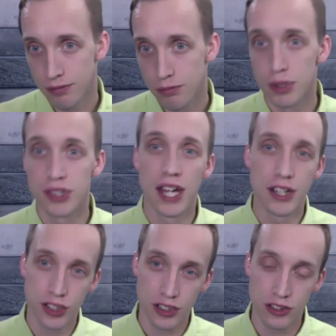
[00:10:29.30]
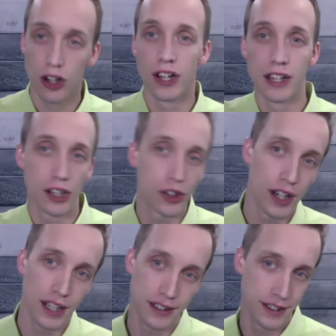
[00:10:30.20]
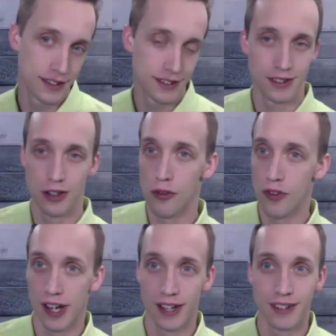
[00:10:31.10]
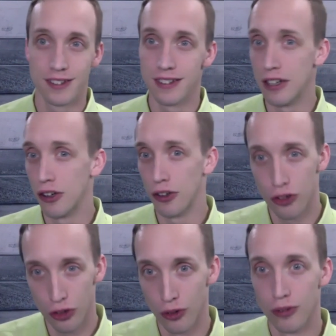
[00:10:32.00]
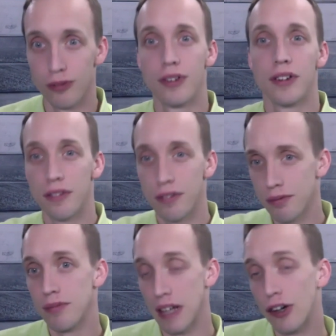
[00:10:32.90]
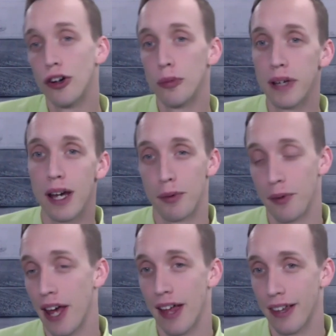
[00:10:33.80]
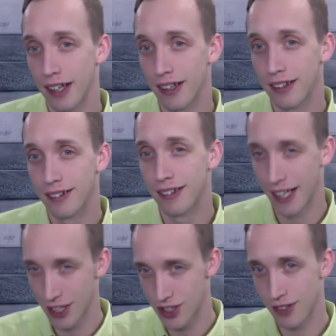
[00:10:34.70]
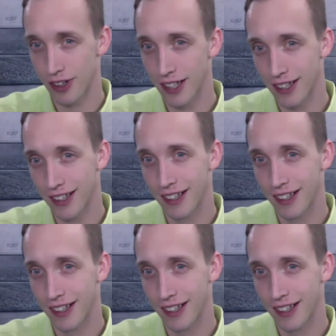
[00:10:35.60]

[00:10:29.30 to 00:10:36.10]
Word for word: potentially start integrating this, and then over the next year or two, it could become a reality. Did I catch that right?